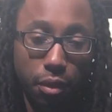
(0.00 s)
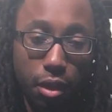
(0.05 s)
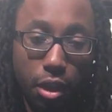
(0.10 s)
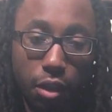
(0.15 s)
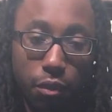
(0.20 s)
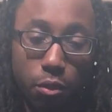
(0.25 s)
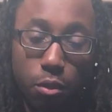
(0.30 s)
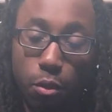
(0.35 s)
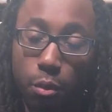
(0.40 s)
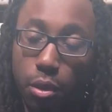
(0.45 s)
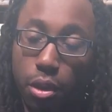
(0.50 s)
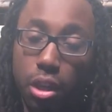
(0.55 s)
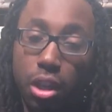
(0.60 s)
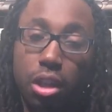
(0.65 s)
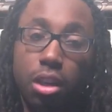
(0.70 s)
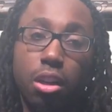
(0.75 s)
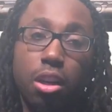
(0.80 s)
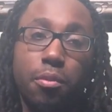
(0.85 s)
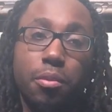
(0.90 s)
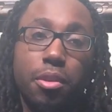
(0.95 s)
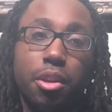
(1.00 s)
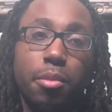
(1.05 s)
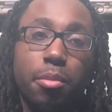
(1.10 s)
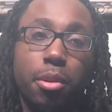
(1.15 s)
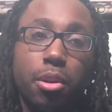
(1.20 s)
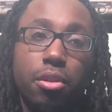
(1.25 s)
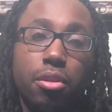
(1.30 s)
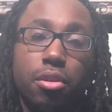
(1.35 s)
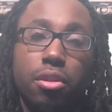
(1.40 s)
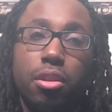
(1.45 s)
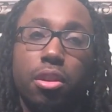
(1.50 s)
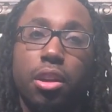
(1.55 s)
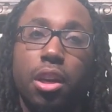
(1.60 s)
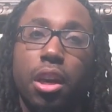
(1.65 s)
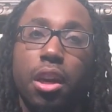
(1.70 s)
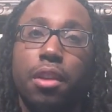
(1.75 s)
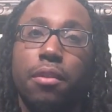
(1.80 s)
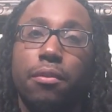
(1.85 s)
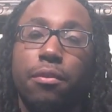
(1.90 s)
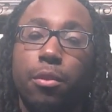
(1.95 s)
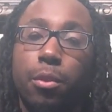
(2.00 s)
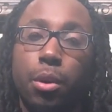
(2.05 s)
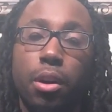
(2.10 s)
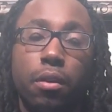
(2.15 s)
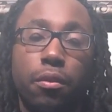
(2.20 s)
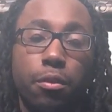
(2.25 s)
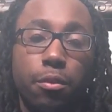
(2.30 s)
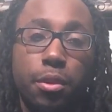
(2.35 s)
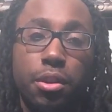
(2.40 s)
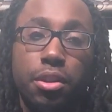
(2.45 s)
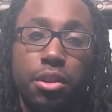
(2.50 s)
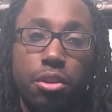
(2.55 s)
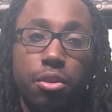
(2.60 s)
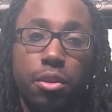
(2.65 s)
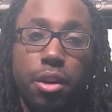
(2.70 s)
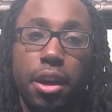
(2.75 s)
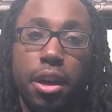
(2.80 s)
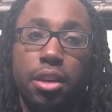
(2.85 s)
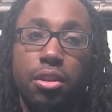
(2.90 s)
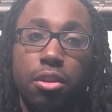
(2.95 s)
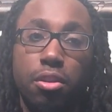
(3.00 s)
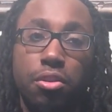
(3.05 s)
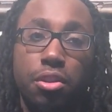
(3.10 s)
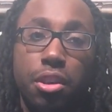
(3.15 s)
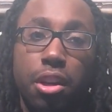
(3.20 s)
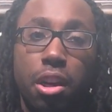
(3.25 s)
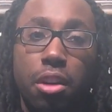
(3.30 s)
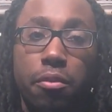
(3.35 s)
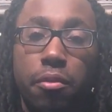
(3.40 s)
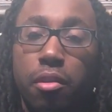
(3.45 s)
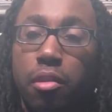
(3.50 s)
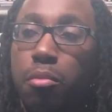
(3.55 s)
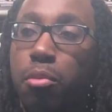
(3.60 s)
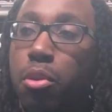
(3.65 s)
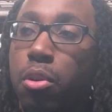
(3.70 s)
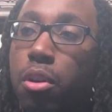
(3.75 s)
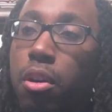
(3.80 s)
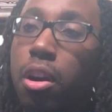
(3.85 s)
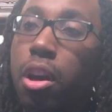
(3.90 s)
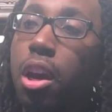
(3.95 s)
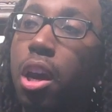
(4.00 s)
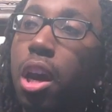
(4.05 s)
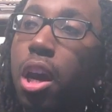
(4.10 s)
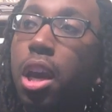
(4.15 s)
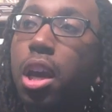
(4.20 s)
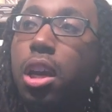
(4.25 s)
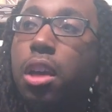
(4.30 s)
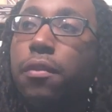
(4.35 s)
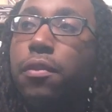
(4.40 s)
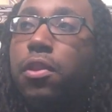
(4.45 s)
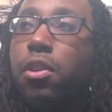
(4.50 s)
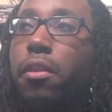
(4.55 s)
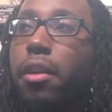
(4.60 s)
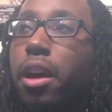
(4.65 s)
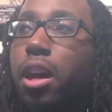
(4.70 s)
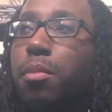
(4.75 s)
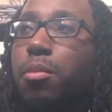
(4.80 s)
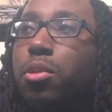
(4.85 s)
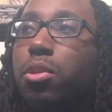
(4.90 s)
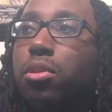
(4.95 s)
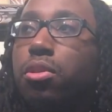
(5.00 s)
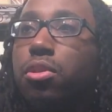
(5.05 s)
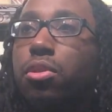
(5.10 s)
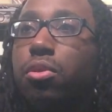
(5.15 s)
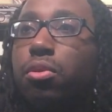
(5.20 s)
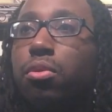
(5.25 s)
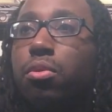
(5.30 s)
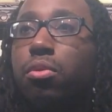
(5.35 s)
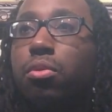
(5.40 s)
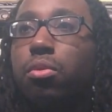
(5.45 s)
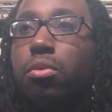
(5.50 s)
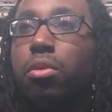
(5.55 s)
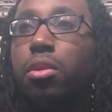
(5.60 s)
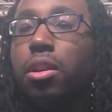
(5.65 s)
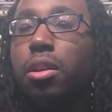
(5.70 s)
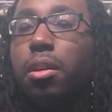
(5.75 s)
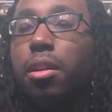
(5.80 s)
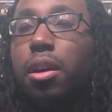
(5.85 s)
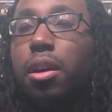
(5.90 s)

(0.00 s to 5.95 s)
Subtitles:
if you're really in love with that person, and for whatever reason you guys aren't together anymore, if you're able to